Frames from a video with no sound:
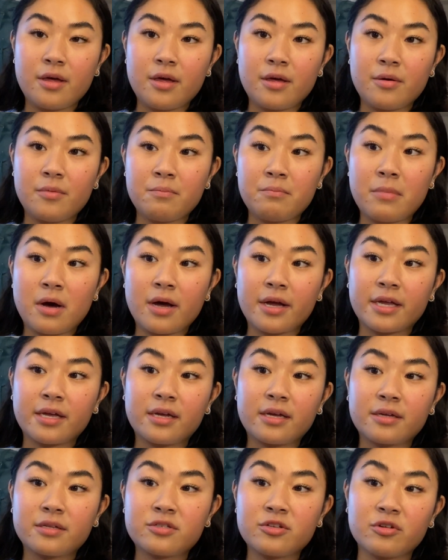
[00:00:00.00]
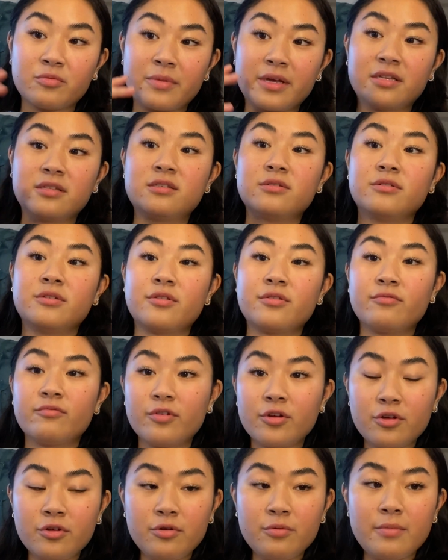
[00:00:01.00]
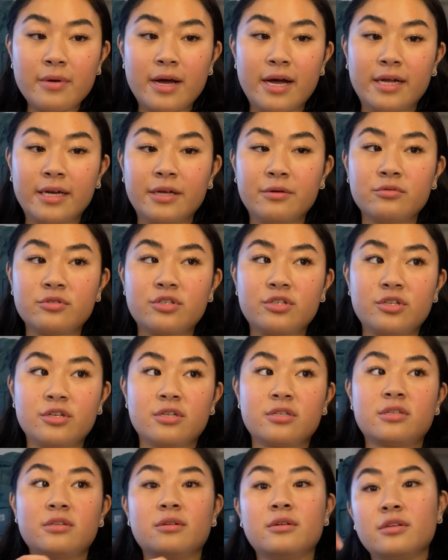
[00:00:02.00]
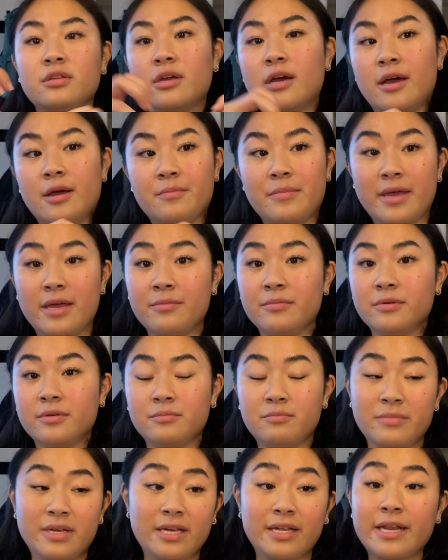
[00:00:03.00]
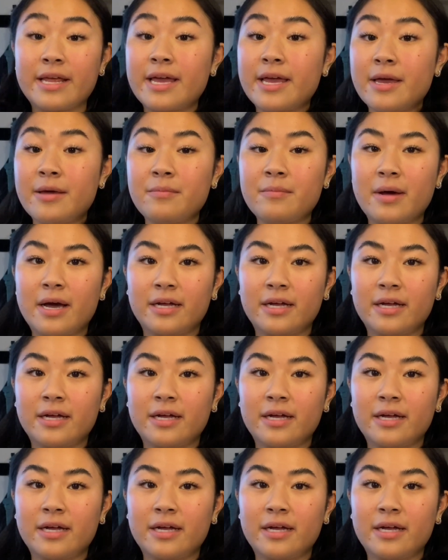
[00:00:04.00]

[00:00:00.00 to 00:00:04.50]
Mike took me into another room and it was just me and him,